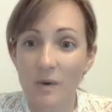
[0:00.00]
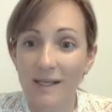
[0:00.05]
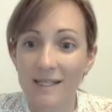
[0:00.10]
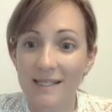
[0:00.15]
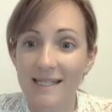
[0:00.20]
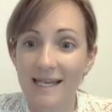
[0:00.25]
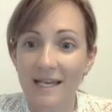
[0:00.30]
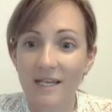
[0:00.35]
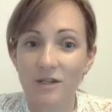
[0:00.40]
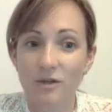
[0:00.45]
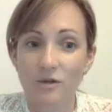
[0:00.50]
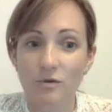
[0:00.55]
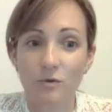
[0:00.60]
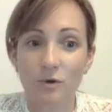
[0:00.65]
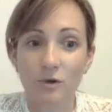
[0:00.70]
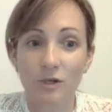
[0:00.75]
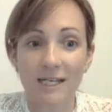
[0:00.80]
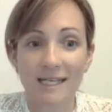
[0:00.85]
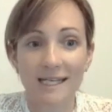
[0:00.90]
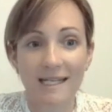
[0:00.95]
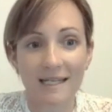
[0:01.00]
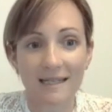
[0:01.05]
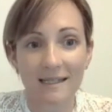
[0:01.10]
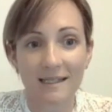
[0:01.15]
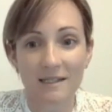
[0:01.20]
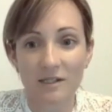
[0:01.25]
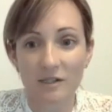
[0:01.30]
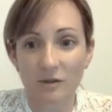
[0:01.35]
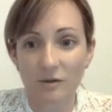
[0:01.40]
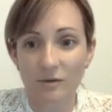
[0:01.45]
one day you were
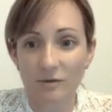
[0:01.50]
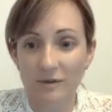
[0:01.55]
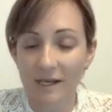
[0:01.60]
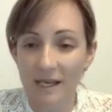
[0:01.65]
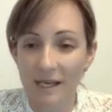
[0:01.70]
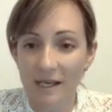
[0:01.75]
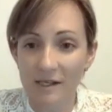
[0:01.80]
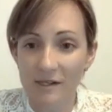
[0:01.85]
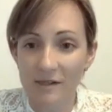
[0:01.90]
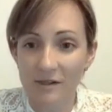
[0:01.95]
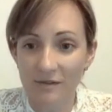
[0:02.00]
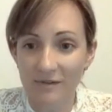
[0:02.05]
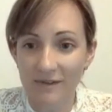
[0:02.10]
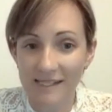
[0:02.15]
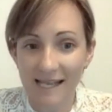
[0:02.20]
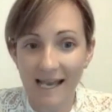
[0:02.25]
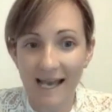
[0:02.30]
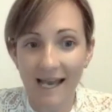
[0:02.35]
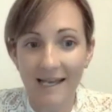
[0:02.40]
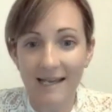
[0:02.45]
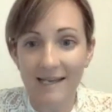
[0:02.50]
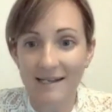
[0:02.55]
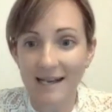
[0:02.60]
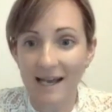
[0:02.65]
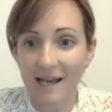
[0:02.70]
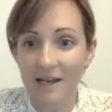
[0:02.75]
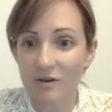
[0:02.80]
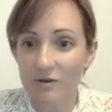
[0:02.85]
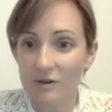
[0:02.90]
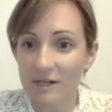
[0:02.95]
connected to service A and
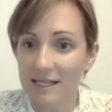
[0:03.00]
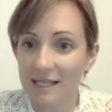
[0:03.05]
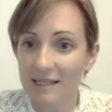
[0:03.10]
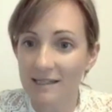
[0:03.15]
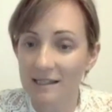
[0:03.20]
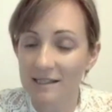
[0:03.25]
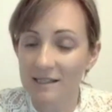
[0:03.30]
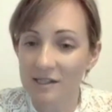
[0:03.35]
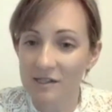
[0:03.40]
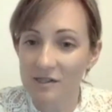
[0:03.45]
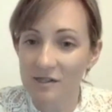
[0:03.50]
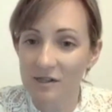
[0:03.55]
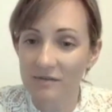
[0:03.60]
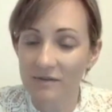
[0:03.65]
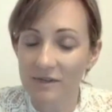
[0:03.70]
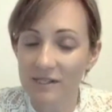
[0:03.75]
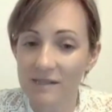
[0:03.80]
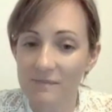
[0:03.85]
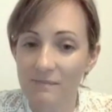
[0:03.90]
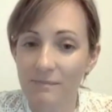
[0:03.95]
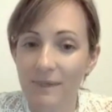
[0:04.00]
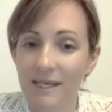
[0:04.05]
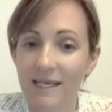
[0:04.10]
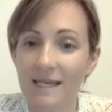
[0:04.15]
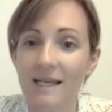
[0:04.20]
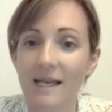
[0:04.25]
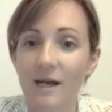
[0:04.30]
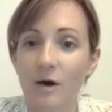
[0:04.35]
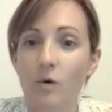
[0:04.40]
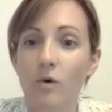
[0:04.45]
now you're connected to service
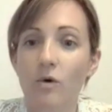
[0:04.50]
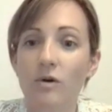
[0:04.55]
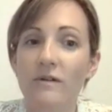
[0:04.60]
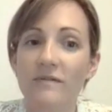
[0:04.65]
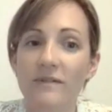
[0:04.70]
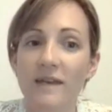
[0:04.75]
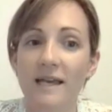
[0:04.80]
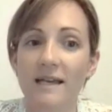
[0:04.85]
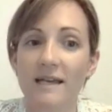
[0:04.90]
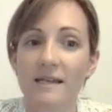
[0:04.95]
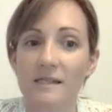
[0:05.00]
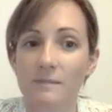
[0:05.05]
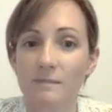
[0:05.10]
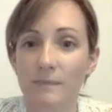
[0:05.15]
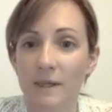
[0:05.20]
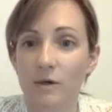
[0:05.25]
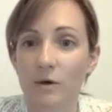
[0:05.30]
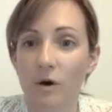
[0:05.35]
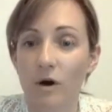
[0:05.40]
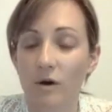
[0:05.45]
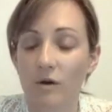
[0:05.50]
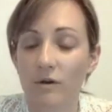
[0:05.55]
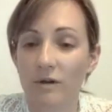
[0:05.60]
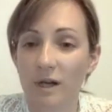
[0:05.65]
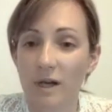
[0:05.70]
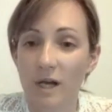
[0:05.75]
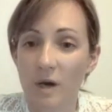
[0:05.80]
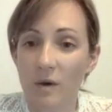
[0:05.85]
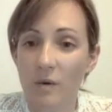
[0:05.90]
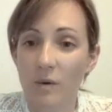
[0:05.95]
B. All of that is built
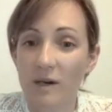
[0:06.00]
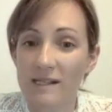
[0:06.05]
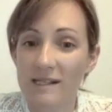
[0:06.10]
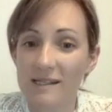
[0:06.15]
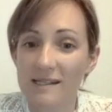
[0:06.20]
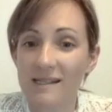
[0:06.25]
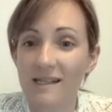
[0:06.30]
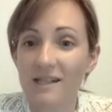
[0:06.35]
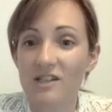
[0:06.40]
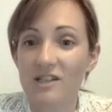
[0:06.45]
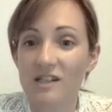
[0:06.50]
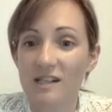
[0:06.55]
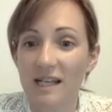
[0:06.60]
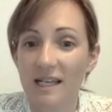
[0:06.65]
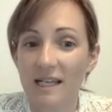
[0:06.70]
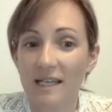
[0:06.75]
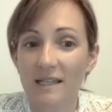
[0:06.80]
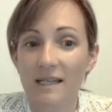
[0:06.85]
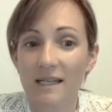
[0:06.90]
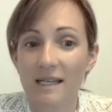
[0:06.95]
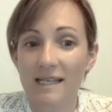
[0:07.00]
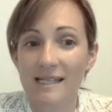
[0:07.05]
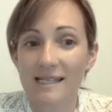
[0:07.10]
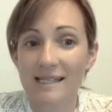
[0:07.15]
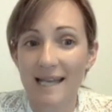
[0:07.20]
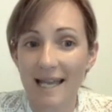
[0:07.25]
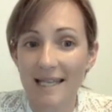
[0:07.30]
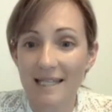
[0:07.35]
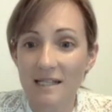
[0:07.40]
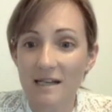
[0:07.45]
on what is essentially
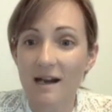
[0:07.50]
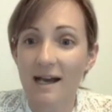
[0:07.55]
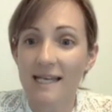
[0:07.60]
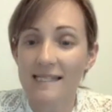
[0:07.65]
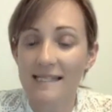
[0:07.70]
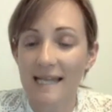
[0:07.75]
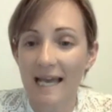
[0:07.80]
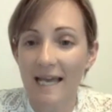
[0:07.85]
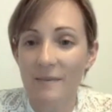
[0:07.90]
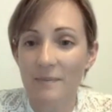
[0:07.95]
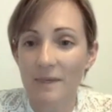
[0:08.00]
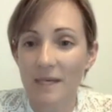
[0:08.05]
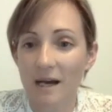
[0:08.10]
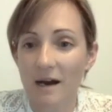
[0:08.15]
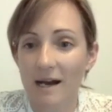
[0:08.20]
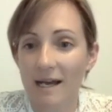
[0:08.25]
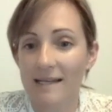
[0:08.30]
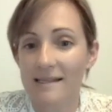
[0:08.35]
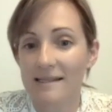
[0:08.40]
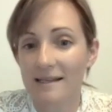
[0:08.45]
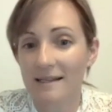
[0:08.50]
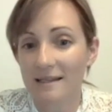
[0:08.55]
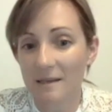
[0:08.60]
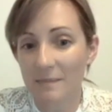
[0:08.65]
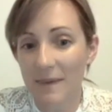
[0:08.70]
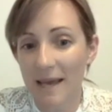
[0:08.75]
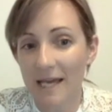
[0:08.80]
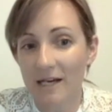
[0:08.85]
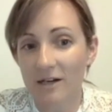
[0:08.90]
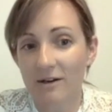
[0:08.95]
standardized APIs in
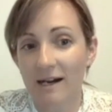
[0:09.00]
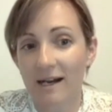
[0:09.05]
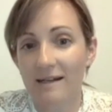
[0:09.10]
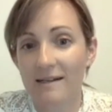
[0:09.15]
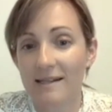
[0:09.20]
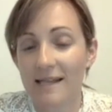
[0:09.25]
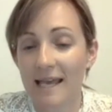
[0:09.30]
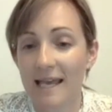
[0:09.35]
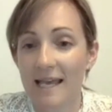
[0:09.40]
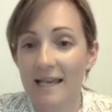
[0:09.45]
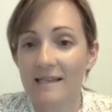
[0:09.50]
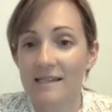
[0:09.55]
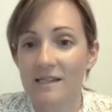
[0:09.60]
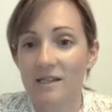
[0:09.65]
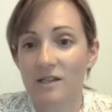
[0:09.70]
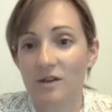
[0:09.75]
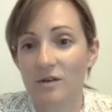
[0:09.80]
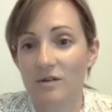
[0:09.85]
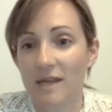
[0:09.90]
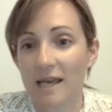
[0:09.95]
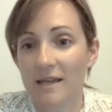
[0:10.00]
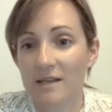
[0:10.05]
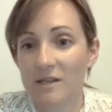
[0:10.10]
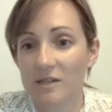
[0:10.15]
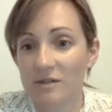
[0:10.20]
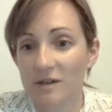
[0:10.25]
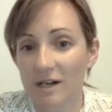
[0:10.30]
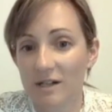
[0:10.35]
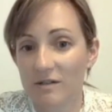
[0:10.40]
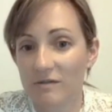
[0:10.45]
the background that execute that
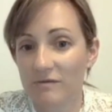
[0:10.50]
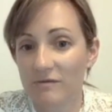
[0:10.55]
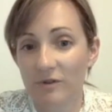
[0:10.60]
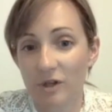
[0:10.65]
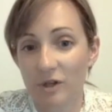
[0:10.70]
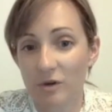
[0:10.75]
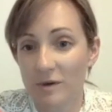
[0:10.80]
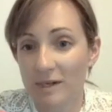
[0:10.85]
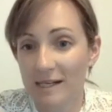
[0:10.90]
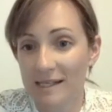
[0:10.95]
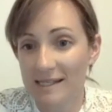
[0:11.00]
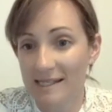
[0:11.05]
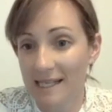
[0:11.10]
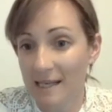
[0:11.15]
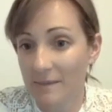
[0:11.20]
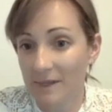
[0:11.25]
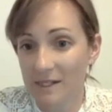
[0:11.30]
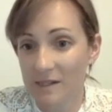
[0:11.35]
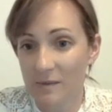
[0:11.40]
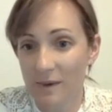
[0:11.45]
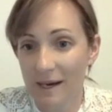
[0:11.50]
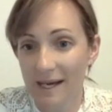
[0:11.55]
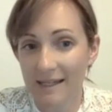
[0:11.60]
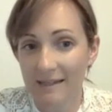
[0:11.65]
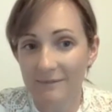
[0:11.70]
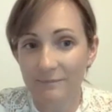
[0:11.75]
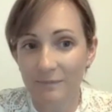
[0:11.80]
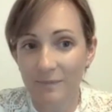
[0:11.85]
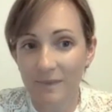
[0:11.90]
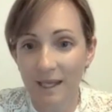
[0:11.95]
instruction for you in a seamless
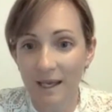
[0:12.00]
way.